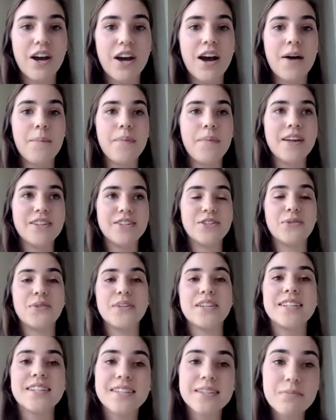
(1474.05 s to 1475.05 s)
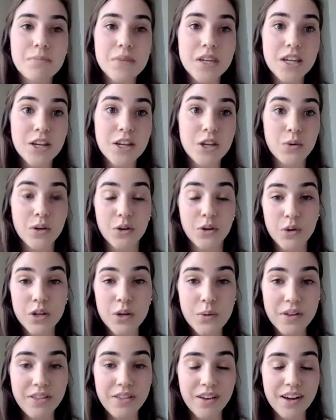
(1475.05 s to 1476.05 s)
And so this doesn't mean you agree
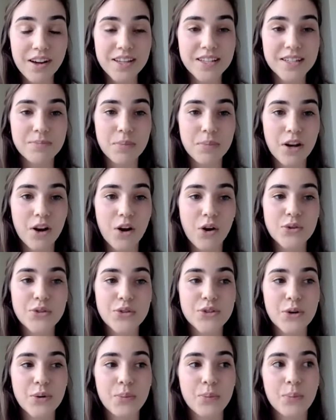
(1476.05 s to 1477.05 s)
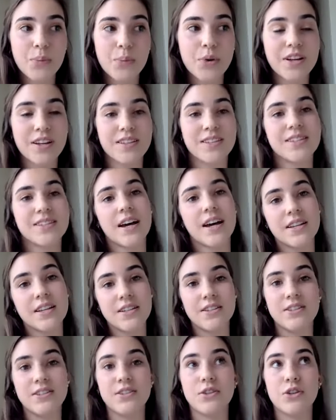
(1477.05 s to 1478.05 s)
with us, but also putting
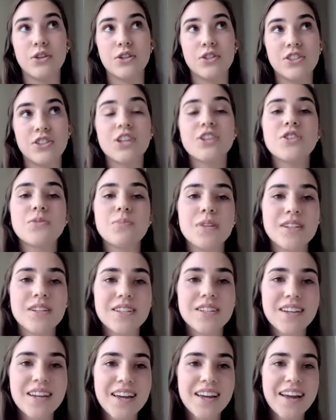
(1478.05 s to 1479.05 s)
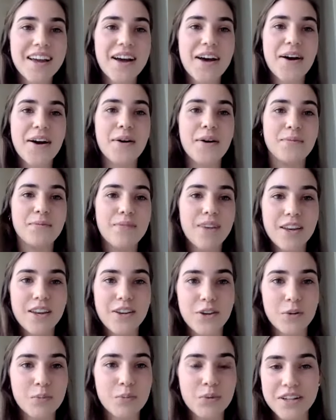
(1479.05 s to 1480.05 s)
aside your judgment and
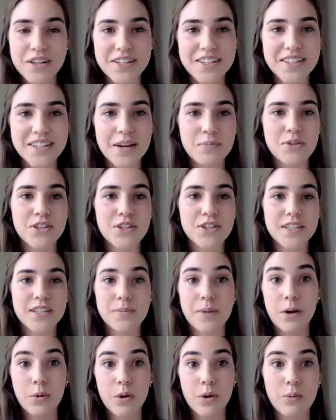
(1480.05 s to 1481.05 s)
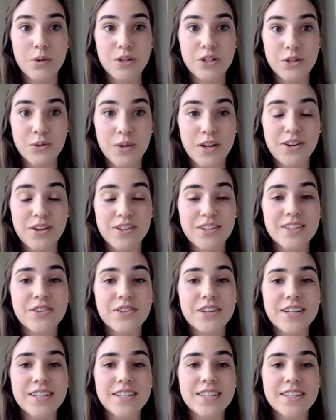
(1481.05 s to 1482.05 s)
your preconceptions about what we're doing on
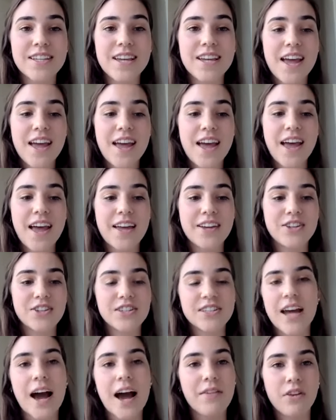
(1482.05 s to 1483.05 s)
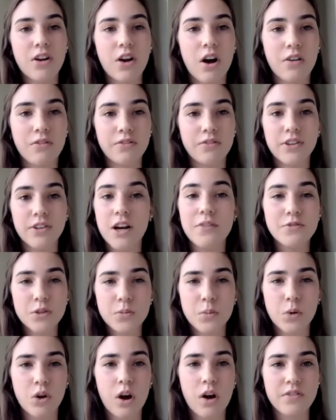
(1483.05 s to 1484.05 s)
screens, and just have a
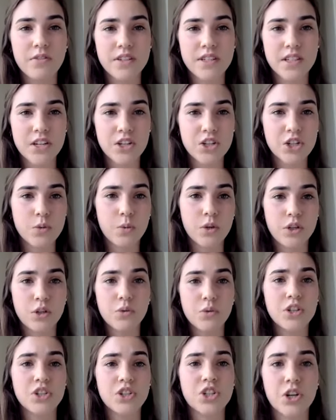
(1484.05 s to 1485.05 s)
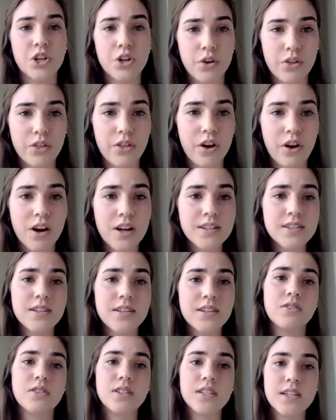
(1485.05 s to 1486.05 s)
comfortable conversation where you can share your thoughts
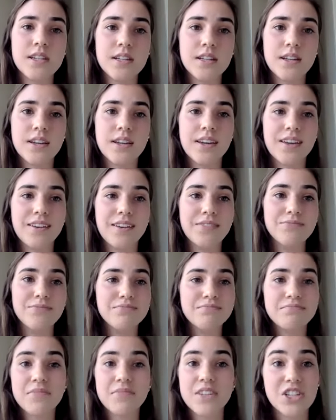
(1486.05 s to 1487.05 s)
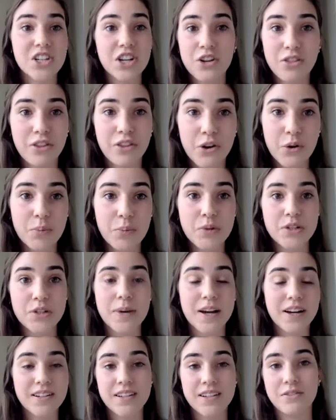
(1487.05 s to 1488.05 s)
and your teen can share their own
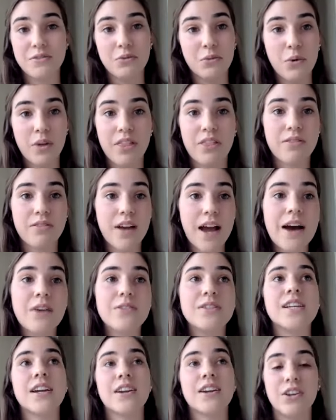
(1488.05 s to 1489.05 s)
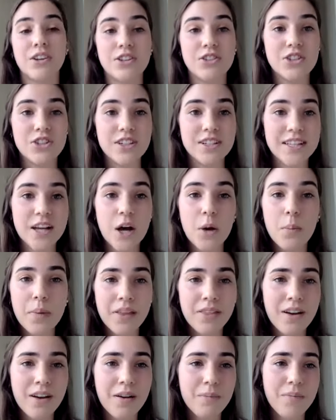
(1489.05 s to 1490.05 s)
perspective with how technology is
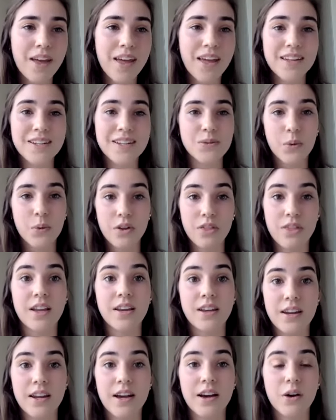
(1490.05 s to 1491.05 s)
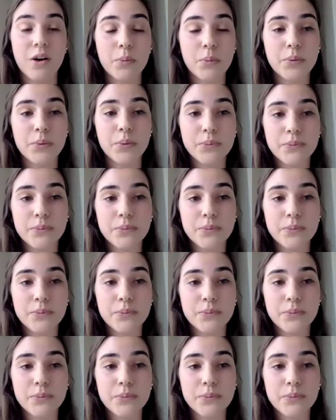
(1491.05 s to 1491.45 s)
helping them and where they need help.